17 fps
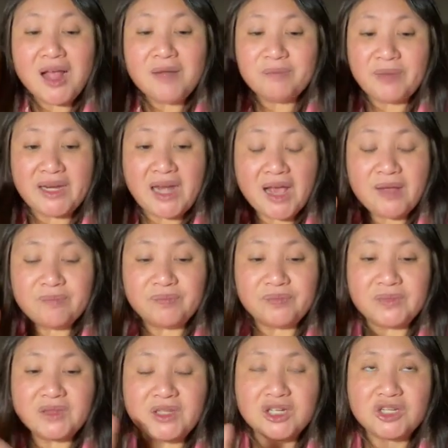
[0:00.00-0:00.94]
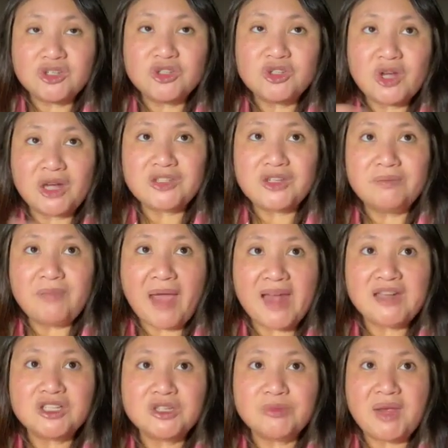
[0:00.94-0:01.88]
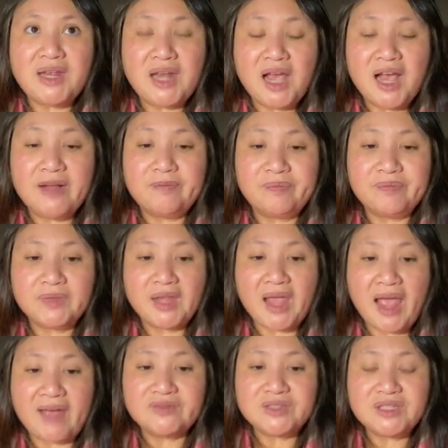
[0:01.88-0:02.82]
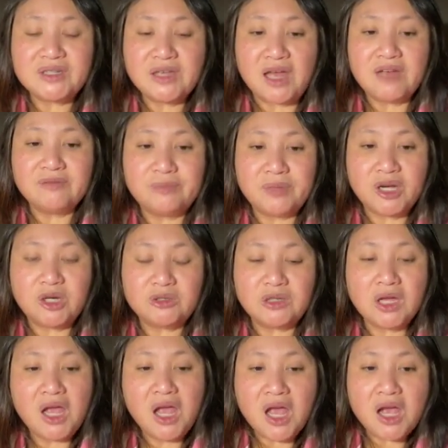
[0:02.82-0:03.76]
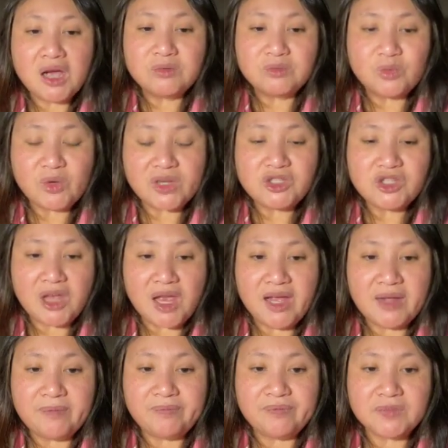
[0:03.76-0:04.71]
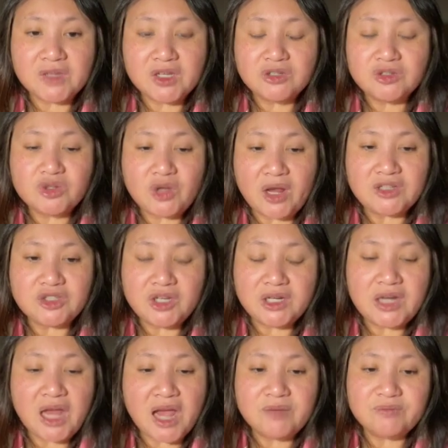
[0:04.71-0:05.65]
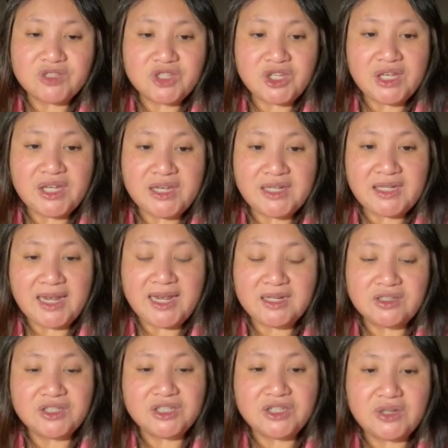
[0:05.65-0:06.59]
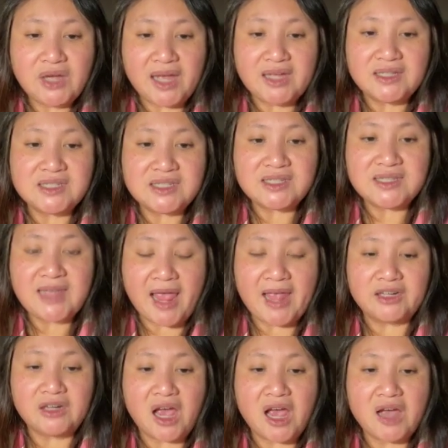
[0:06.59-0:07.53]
but the construction management have to build on which construction do you need to understand